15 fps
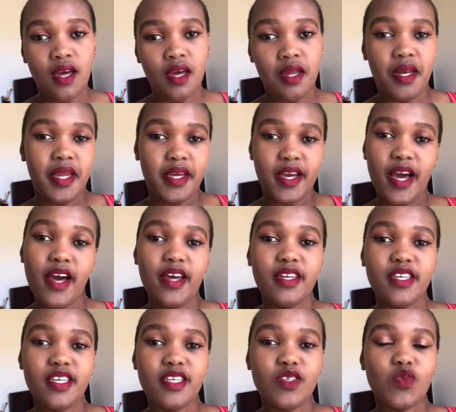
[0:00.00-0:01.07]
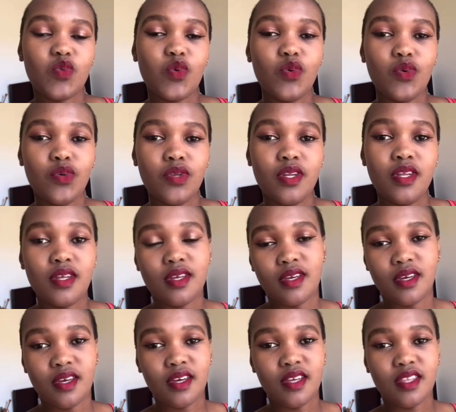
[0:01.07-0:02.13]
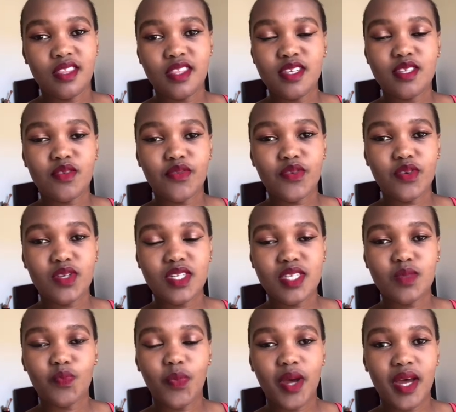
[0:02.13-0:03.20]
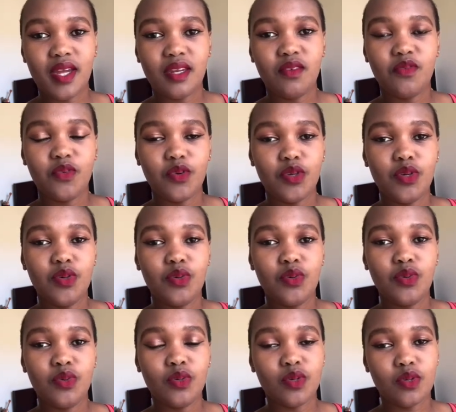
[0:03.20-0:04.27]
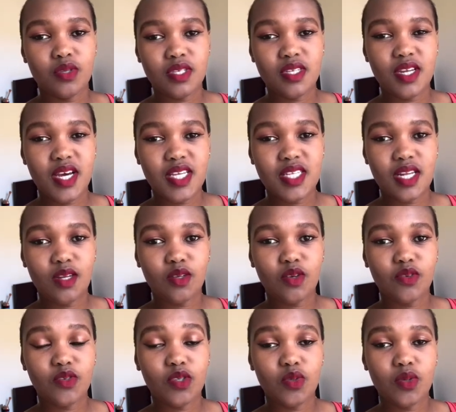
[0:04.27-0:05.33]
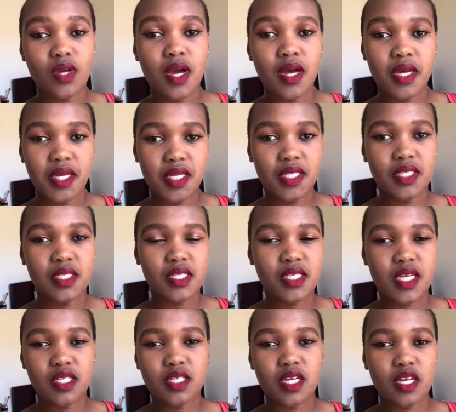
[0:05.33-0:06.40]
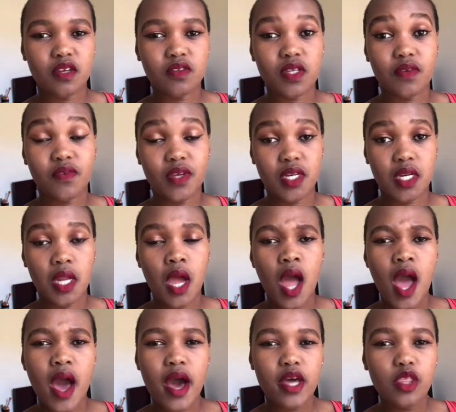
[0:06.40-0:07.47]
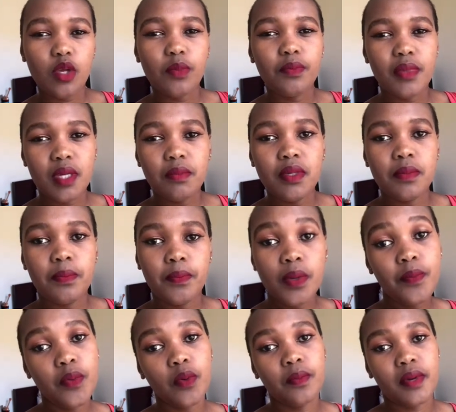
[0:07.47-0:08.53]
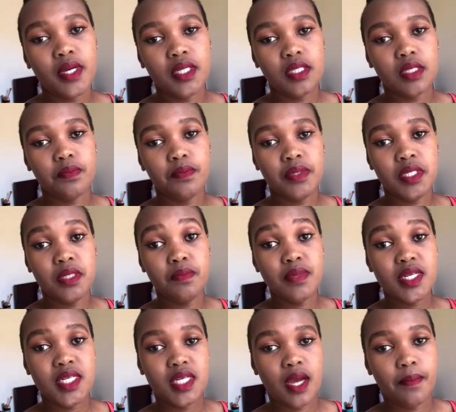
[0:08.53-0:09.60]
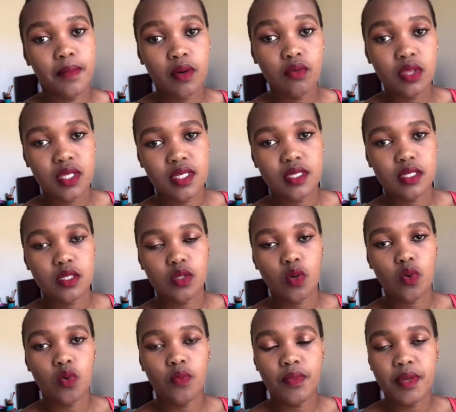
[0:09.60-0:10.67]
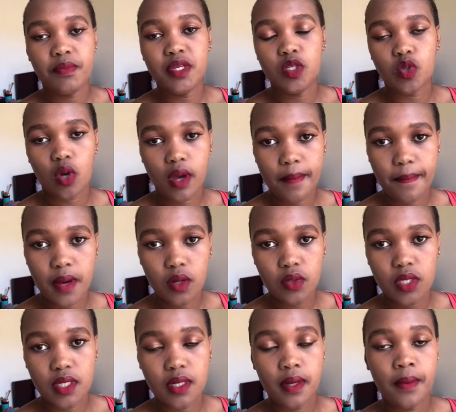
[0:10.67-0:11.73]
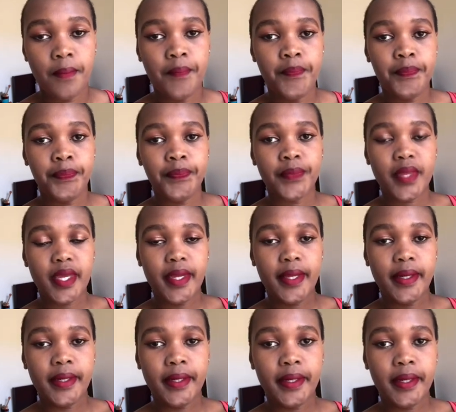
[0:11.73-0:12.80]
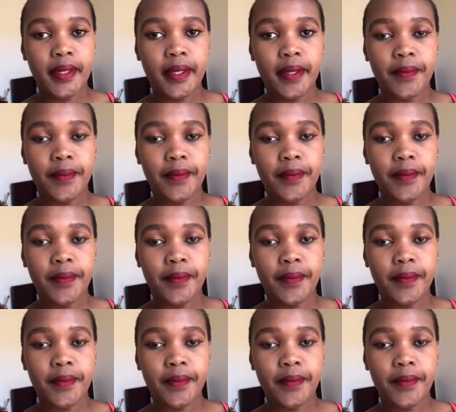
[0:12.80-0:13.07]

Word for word: like honey is good this fruit is bad for you because it has a lot of sugar and such kind of stuff and i thought maybe people might be debating about this so maybe talk about it and